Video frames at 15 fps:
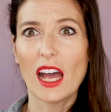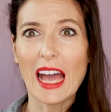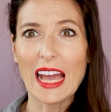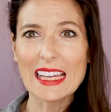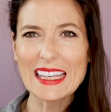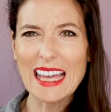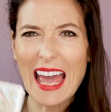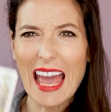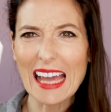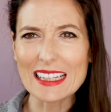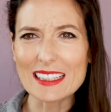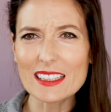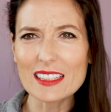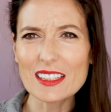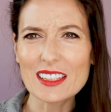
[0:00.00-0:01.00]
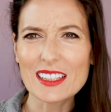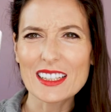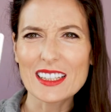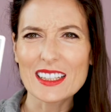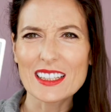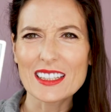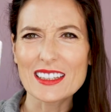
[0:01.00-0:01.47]
again
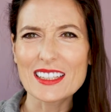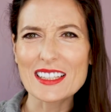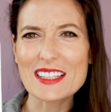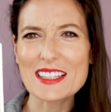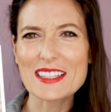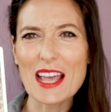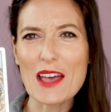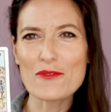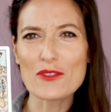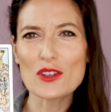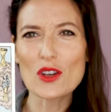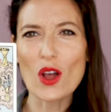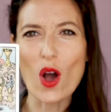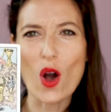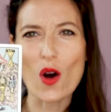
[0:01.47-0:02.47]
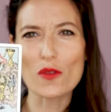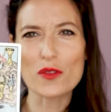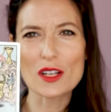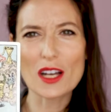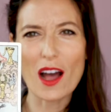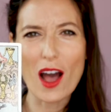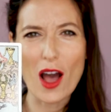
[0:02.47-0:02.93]
the Seven
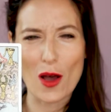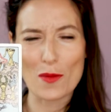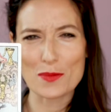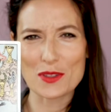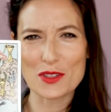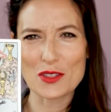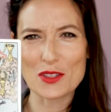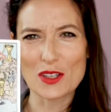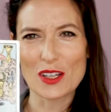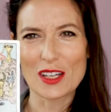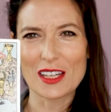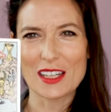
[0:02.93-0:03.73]
of Cups.